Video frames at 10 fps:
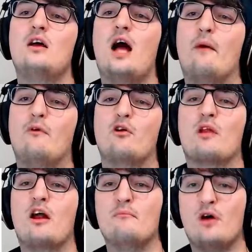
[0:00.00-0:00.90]
And we're
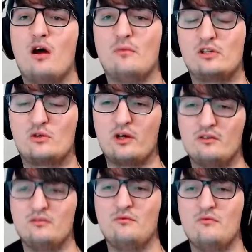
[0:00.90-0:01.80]
applying burn with
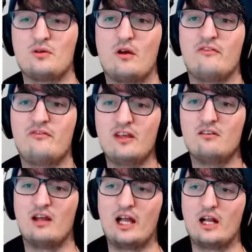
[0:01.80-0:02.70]
grill. So I feel
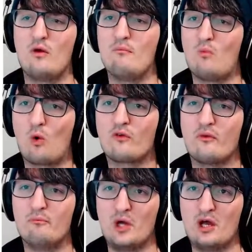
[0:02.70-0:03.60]
like we're more of a
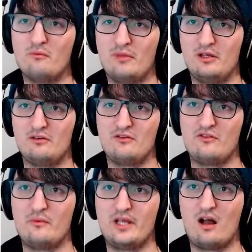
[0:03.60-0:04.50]
burn build
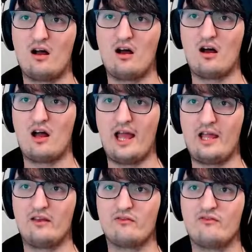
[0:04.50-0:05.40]
than we are
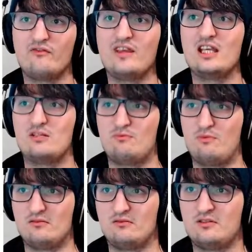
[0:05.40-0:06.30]
a feed
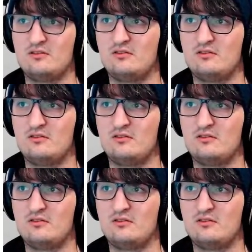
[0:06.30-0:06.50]
build.